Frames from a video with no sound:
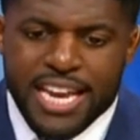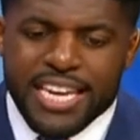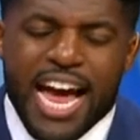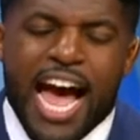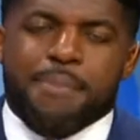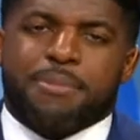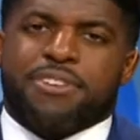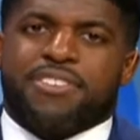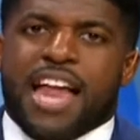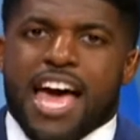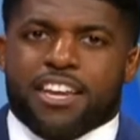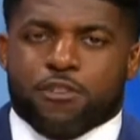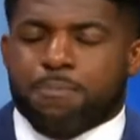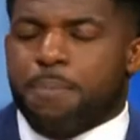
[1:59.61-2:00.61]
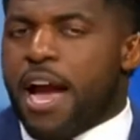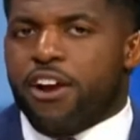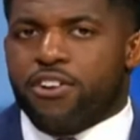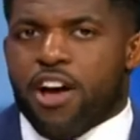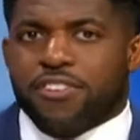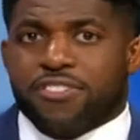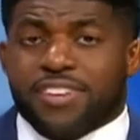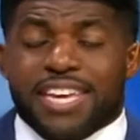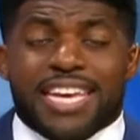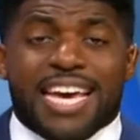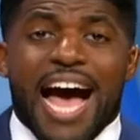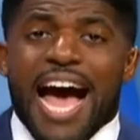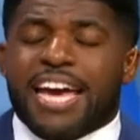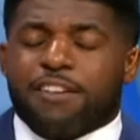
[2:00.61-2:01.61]
time has not expired on Zeke.
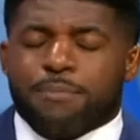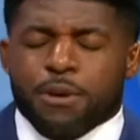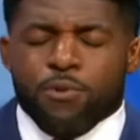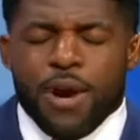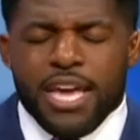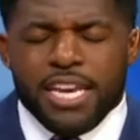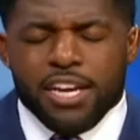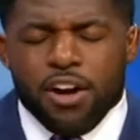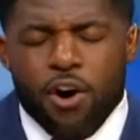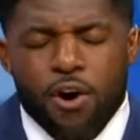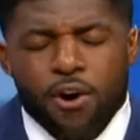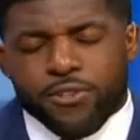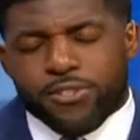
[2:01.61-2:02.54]
I have been waiting all